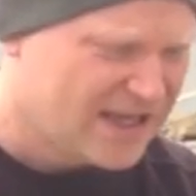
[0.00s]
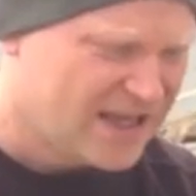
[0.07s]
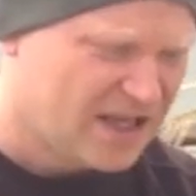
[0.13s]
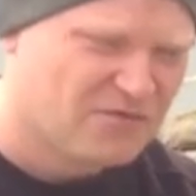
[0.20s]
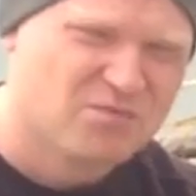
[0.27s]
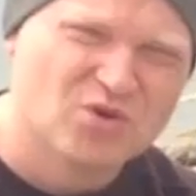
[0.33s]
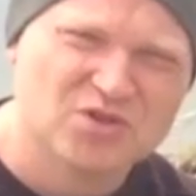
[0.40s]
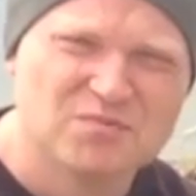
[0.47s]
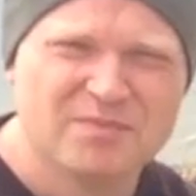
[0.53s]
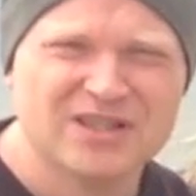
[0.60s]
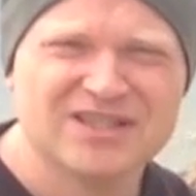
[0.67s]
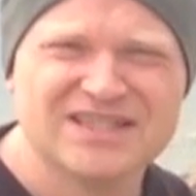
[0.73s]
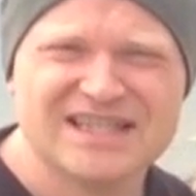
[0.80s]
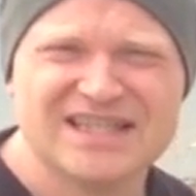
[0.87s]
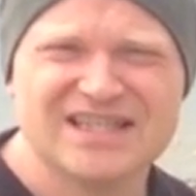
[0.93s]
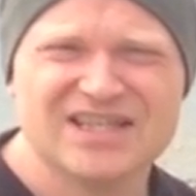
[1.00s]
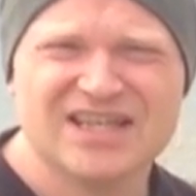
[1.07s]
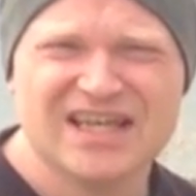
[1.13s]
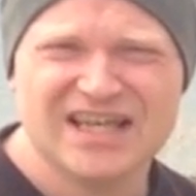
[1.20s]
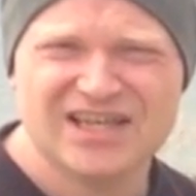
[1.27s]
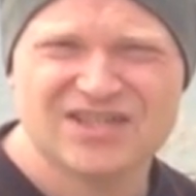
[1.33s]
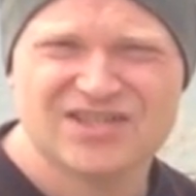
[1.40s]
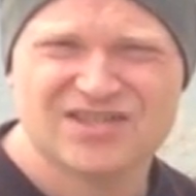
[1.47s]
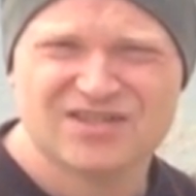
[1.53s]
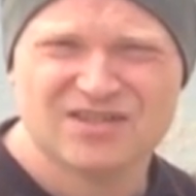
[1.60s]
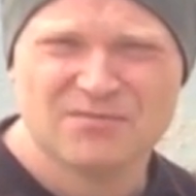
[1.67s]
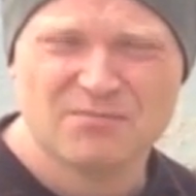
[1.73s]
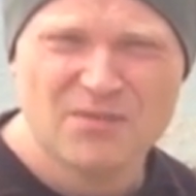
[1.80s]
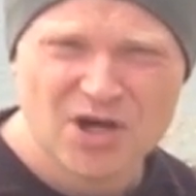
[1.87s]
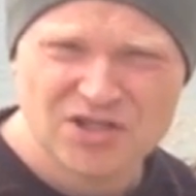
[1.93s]
If portability is
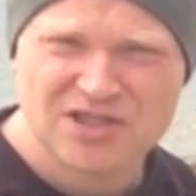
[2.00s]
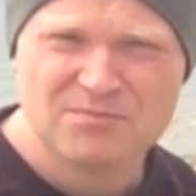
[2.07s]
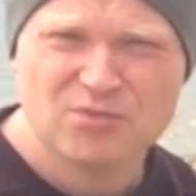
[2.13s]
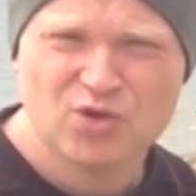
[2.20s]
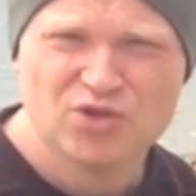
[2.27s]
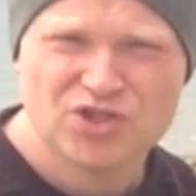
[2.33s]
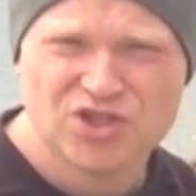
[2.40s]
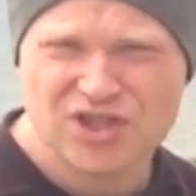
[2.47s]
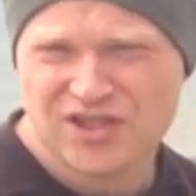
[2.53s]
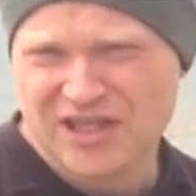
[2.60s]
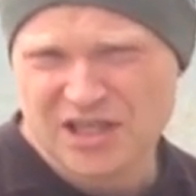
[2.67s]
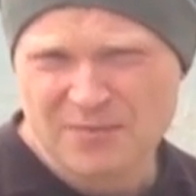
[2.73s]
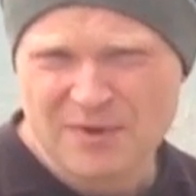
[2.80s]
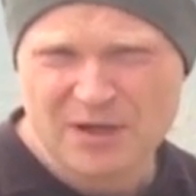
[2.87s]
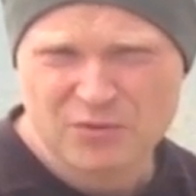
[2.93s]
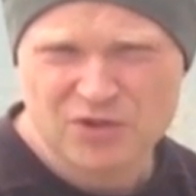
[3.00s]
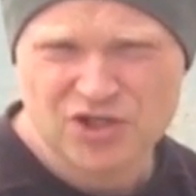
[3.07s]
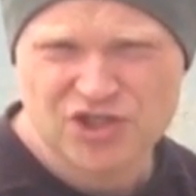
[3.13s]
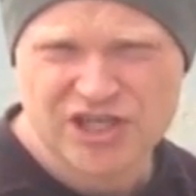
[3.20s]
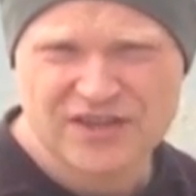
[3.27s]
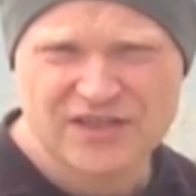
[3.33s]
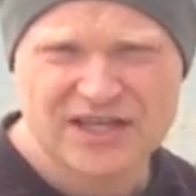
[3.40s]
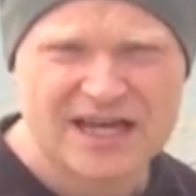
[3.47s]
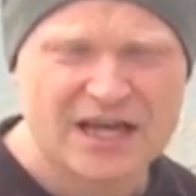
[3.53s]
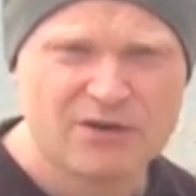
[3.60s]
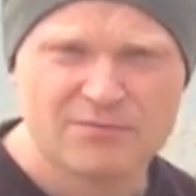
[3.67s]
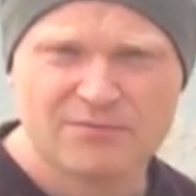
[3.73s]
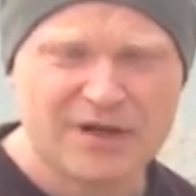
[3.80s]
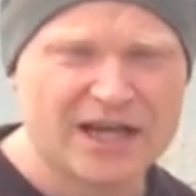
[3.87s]
most important to you, then you might want to check that out.